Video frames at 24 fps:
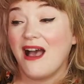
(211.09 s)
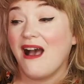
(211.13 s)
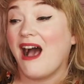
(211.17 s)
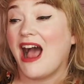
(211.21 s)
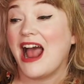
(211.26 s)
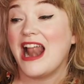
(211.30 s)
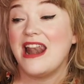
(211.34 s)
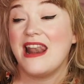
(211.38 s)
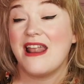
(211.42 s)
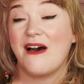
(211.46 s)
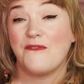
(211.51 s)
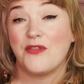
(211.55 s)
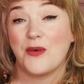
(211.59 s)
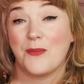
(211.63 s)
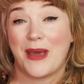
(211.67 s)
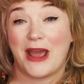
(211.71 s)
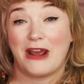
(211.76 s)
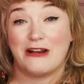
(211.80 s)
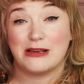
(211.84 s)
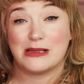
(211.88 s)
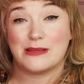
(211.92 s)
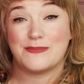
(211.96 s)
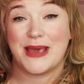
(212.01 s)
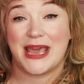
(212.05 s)
I love the
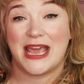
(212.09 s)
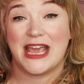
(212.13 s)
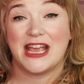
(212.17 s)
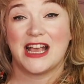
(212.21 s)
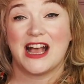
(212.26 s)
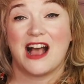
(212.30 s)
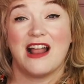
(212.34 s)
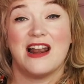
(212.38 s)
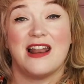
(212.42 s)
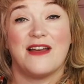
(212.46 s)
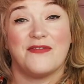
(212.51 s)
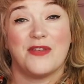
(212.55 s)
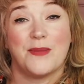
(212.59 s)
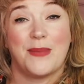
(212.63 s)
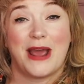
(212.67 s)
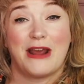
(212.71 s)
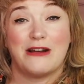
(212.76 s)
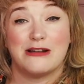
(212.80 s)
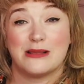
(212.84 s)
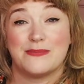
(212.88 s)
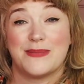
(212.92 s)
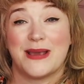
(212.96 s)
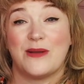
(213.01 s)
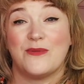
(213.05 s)
Paris pink. I love the
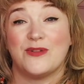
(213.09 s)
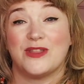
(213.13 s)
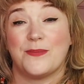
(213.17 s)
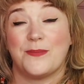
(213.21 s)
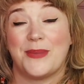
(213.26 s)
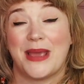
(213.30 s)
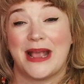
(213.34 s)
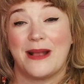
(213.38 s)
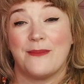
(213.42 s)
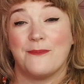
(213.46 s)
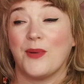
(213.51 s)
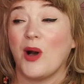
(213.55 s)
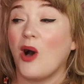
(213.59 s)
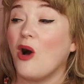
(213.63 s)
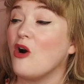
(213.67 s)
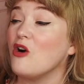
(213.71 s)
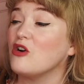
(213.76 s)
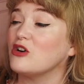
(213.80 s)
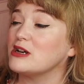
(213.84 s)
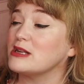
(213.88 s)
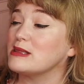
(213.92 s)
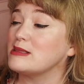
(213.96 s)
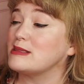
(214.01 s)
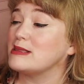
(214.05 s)
Paris pink with the pink
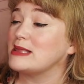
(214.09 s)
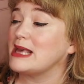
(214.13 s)
box.